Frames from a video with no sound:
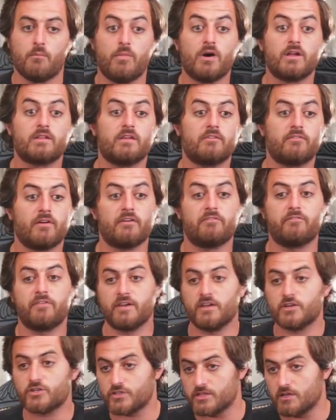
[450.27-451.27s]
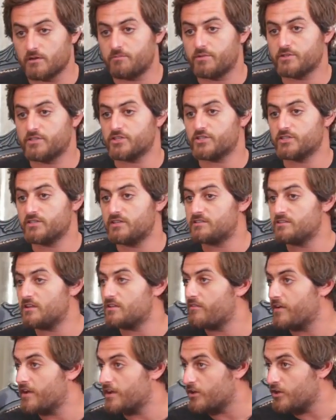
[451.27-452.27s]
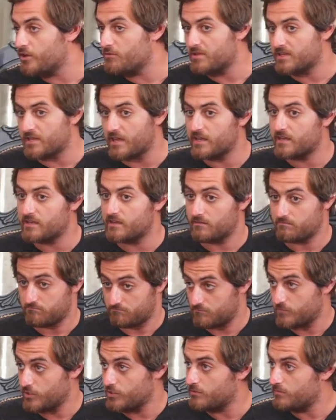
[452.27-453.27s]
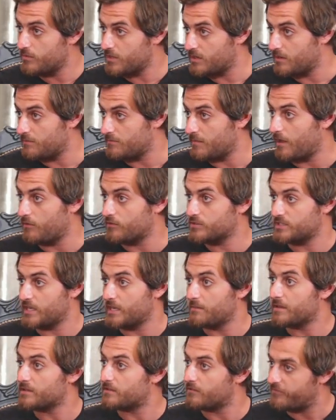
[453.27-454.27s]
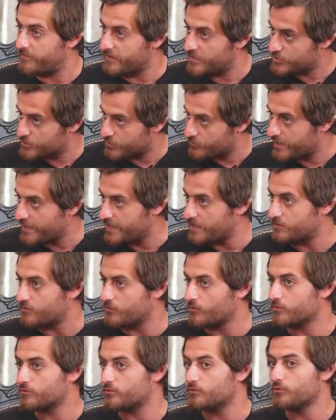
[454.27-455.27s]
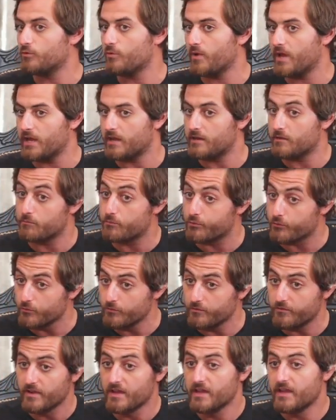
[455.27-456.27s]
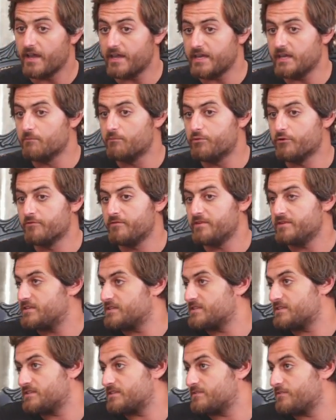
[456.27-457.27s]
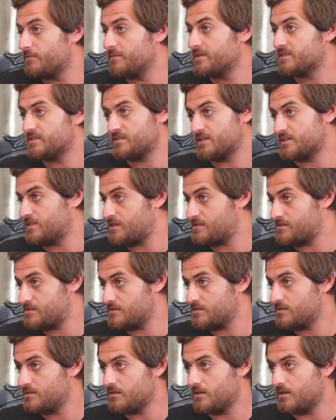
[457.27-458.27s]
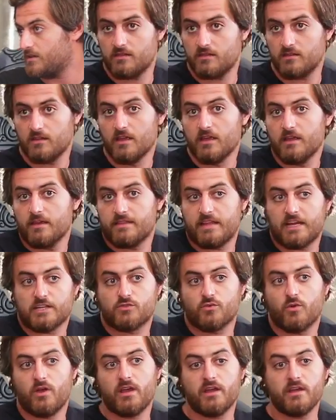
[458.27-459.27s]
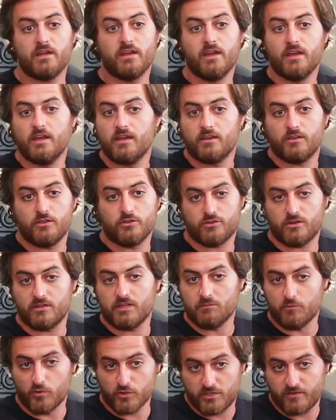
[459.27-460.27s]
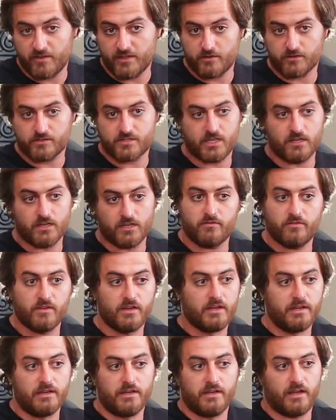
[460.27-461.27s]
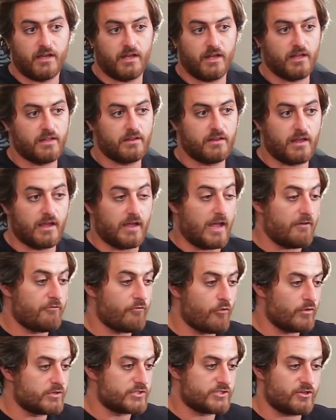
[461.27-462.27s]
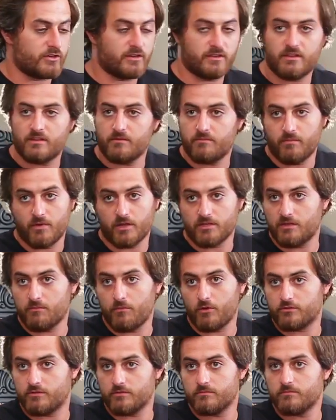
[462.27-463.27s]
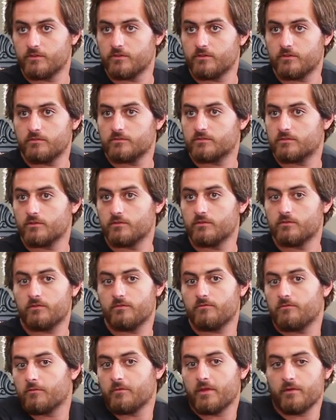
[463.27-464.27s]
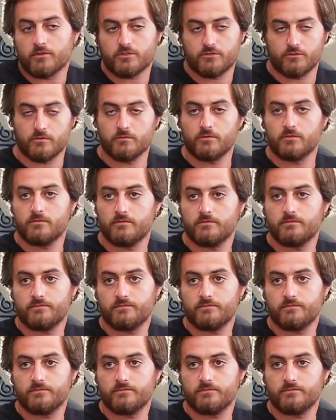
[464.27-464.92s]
But if I finish in a position that's not very good, but I was aiming to finish a race or to do well and improve, any improvement is, for me, is a success. And that's why you shouldn't demotivate yourself. And everyone started at the bottom, you know, so for me it was normal.